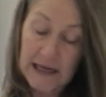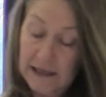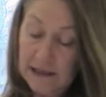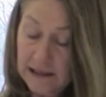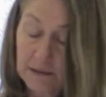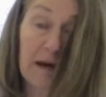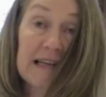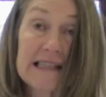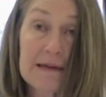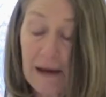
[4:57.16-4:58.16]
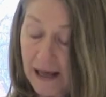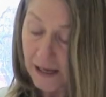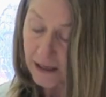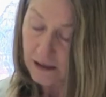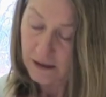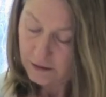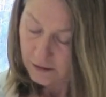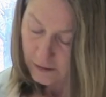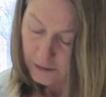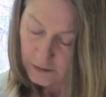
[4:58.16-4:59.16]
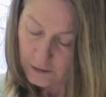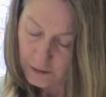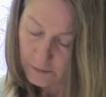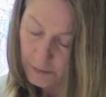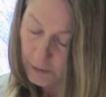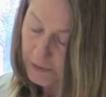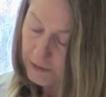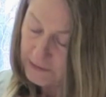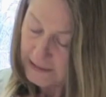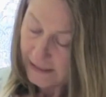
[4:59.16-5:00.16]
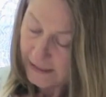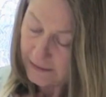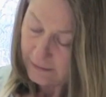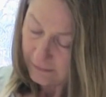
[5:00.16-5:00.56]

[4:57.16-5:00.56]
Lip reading: get a little plastic bag, pop those in,